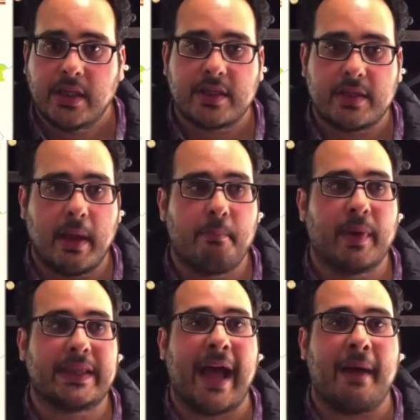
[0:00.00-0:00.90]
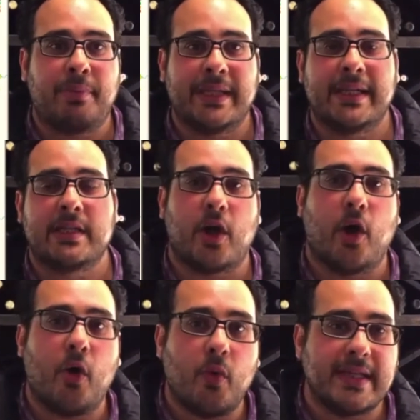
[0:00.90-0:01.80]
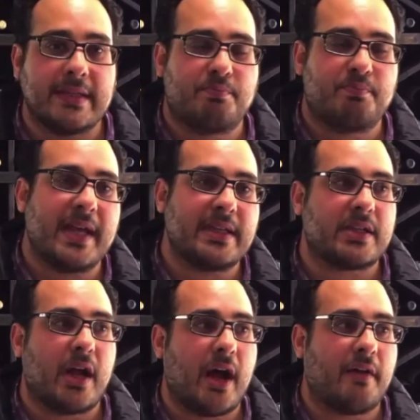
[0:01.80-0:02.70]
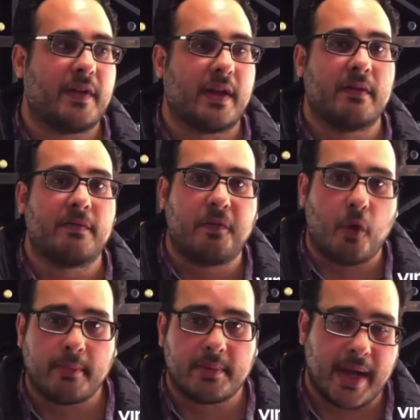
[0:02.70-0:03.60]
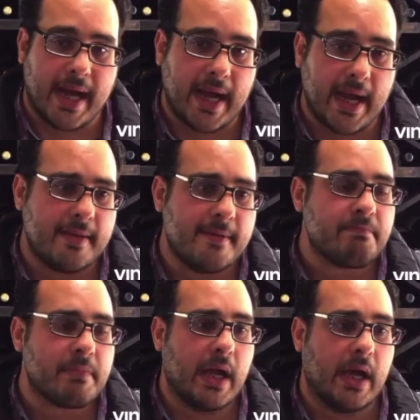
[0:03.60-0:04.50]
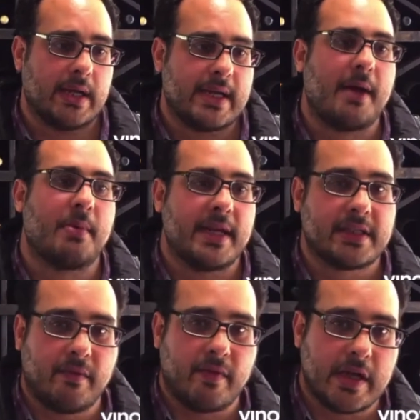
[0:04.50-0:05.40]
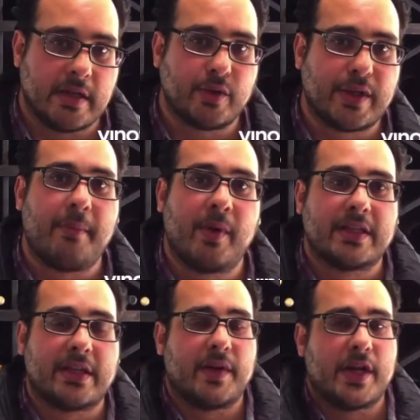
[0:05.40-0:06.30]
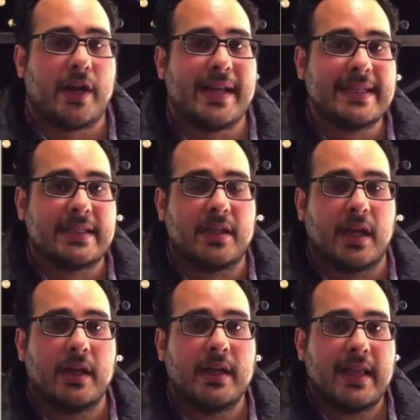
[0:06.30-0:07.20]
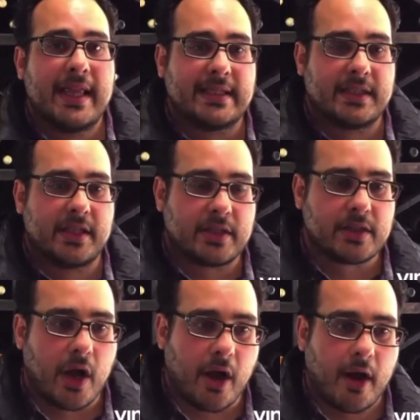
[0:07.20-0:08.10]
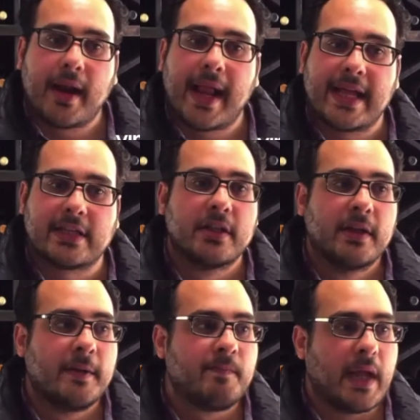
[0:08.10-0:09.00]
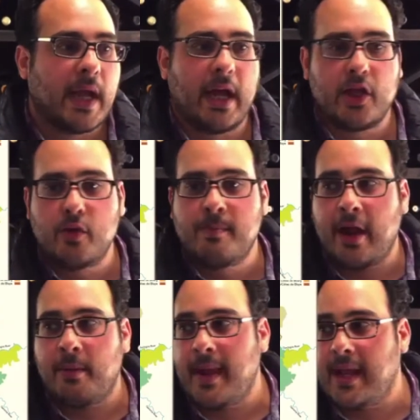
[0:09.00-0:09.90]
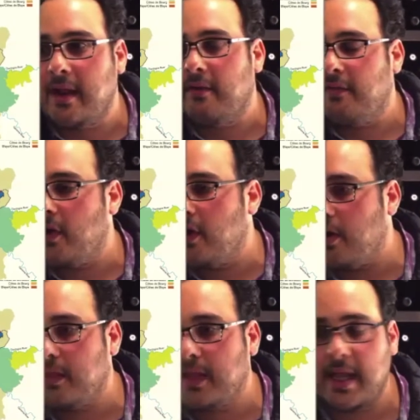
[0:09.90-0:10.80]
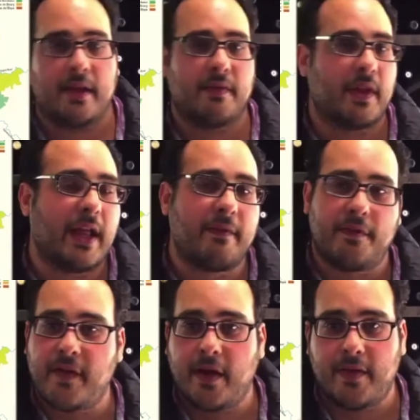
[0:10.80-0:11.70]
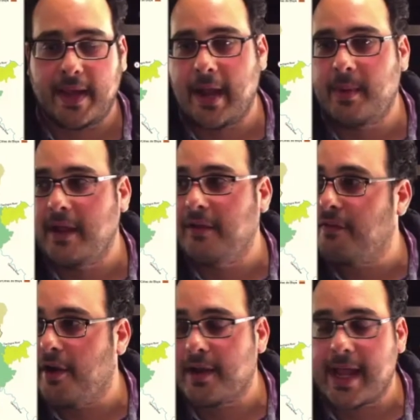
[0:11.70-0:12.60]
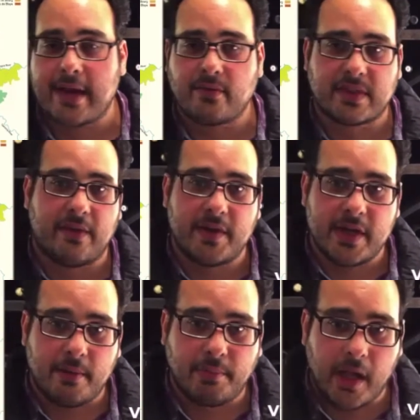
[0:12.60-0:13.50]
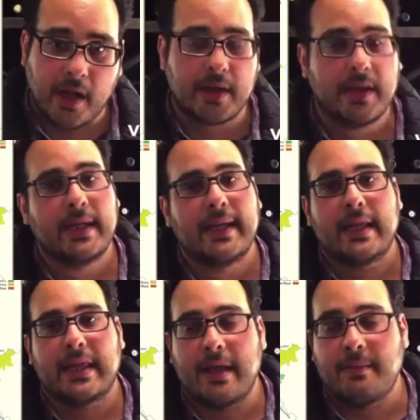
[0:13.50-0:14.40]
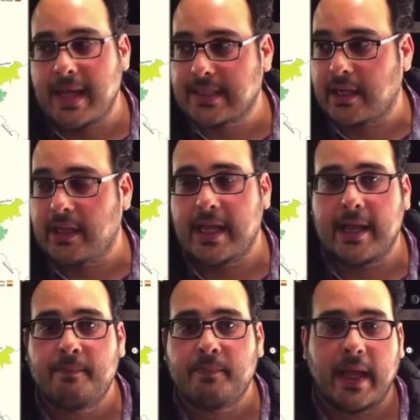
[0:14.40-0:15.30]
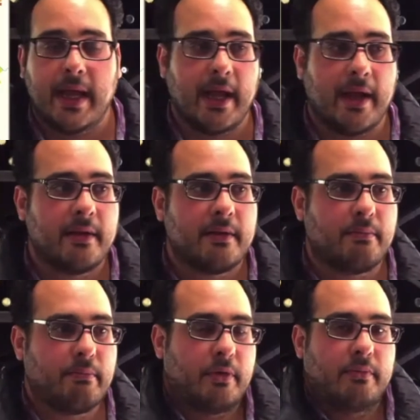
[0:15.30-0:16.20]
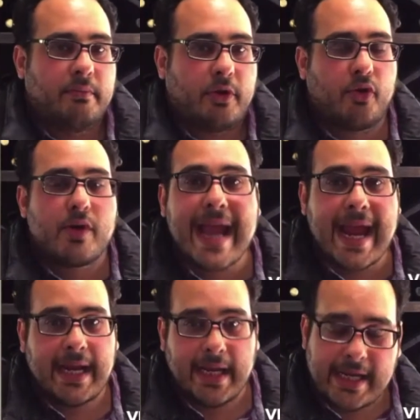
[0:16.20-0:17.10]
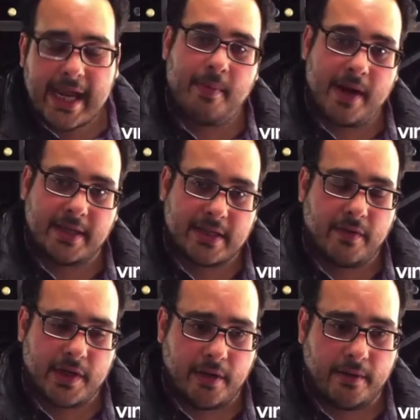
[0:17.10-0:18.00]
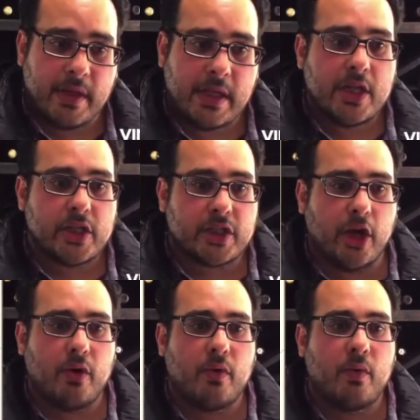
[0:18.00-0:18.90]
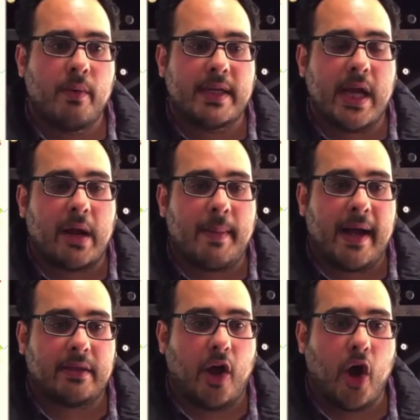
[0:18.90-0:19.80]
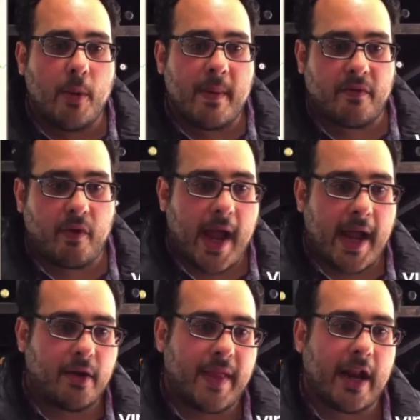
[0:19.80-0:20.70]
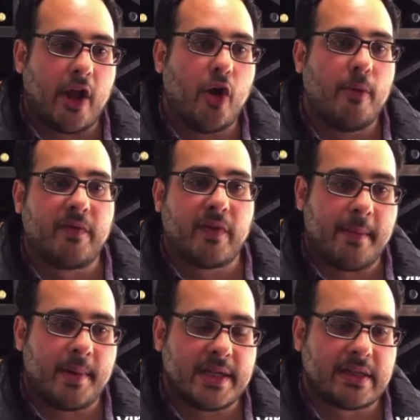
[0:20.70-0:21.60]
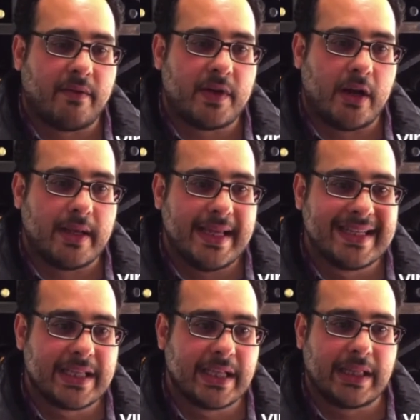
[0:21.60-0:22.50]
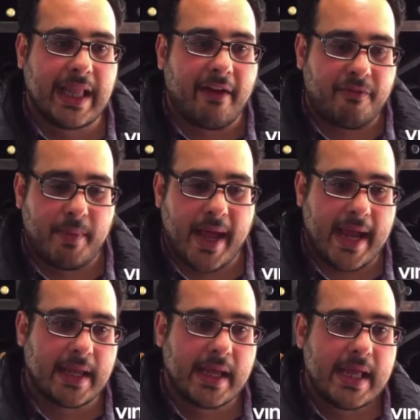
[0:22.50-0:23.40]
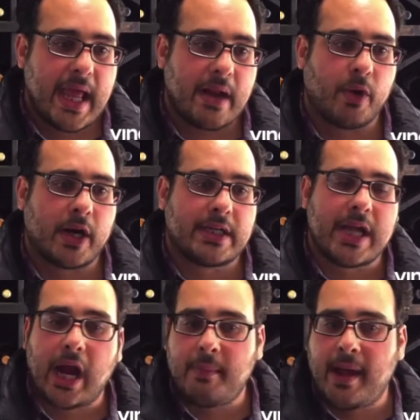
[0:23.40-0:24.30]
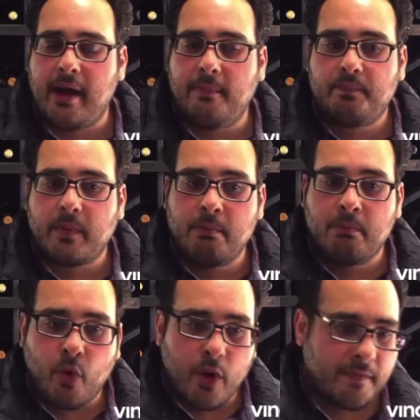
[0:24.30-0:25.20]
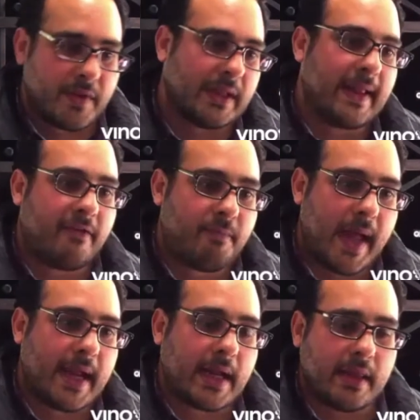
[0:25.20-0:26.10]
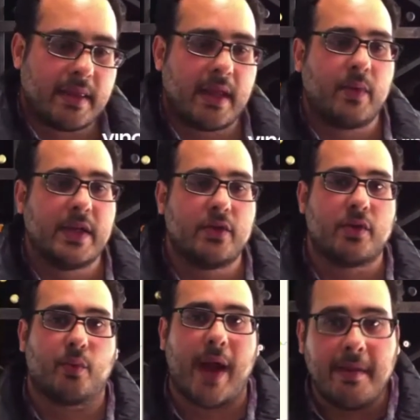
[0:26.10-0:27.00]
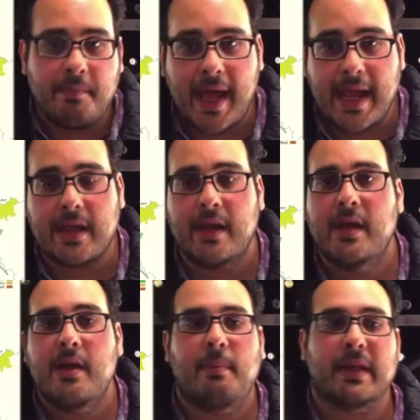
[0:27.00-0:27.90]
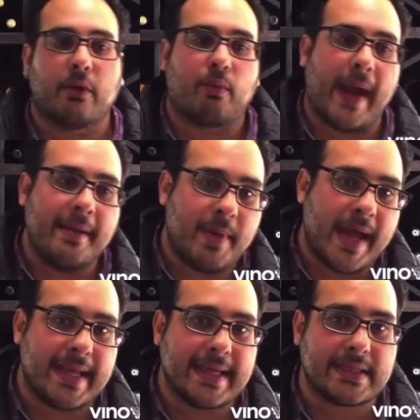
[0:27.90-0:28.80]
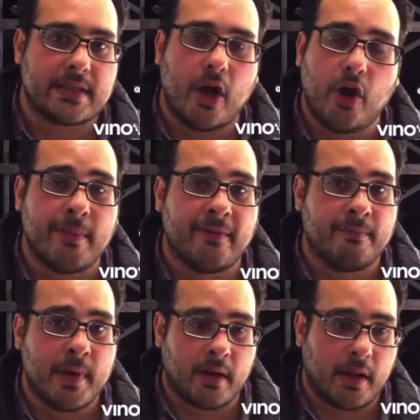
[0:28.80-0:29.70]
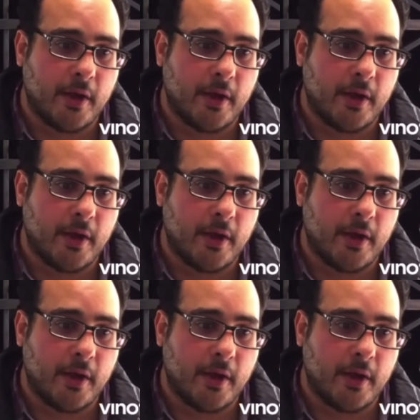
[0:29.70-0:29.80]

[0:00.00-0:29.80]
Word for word: But that blend is always based off and informed by uh, Cabernet Sauvignon. So Cabernet Sauvignon is the is the star. And as uh, you may or may not have heard, kind of the love affair that Cabernet Franc had with Sauvignon Blanc, they basically uh, created Cabernet Sauvignon. So when we talk about the home of varietal, that home for Cabernet Sauvignon is the left bank. And we're going to talk about more of the left bank than we do the right bank, but the right bank is the home of Merlot.